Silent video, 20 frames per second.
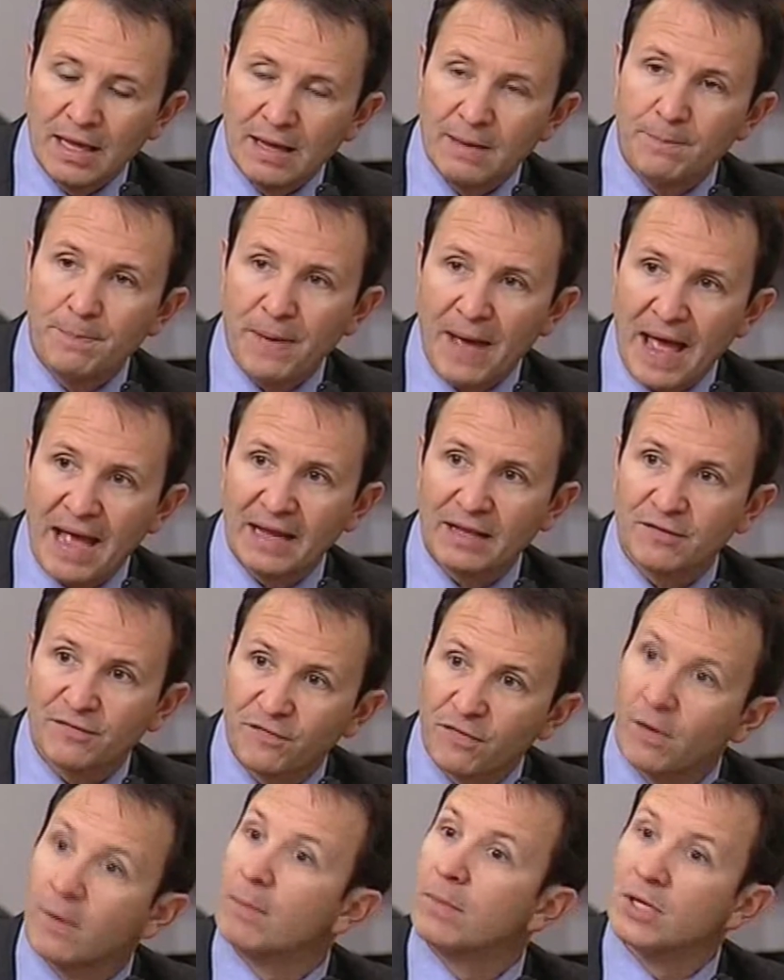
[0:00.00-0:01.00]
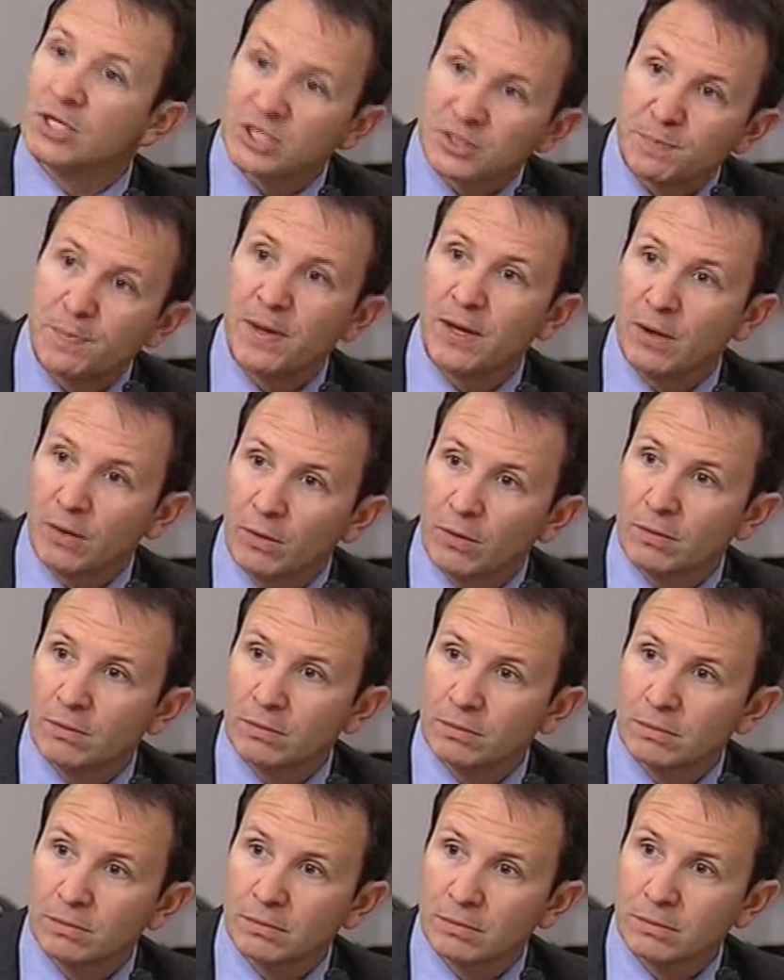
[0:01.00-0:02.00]
impact from the
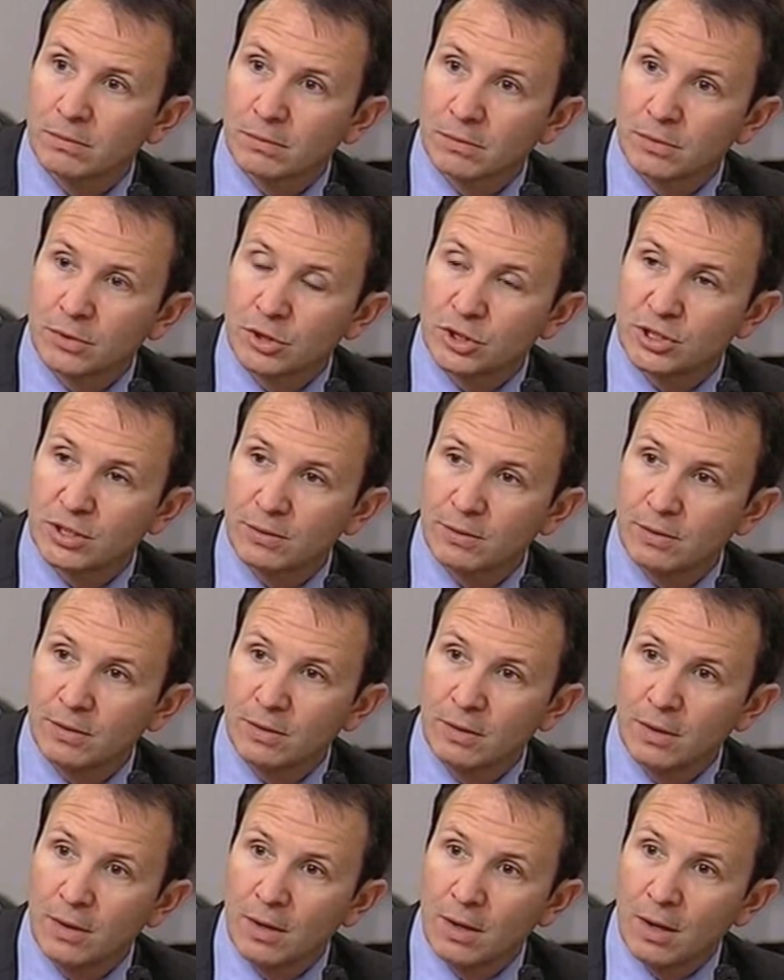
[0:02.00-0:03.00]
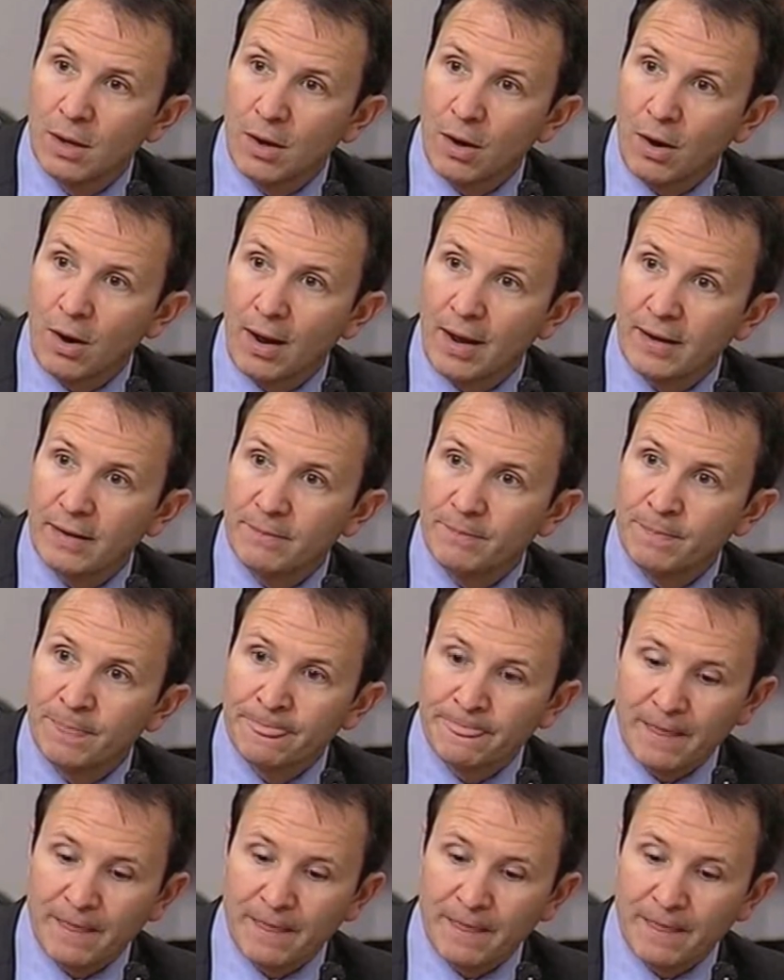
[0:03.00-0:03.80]
spill. You see, all right?